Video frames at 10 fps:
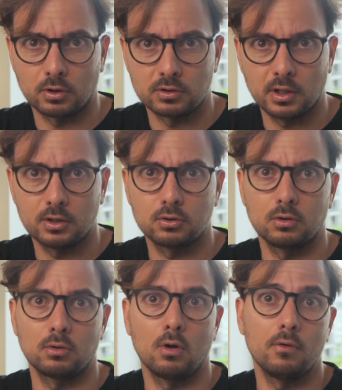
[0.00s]

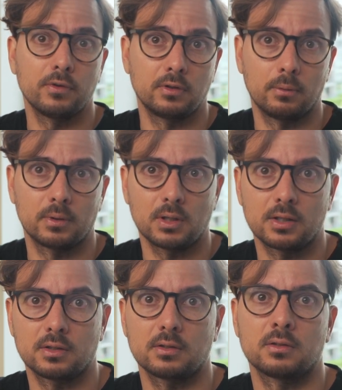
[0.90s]
translation of the driver's
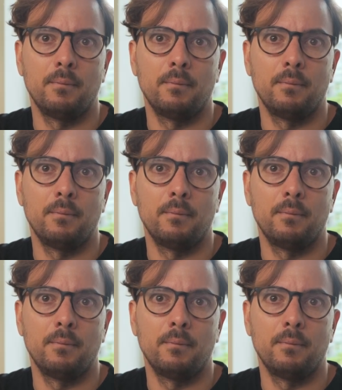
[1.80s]
license.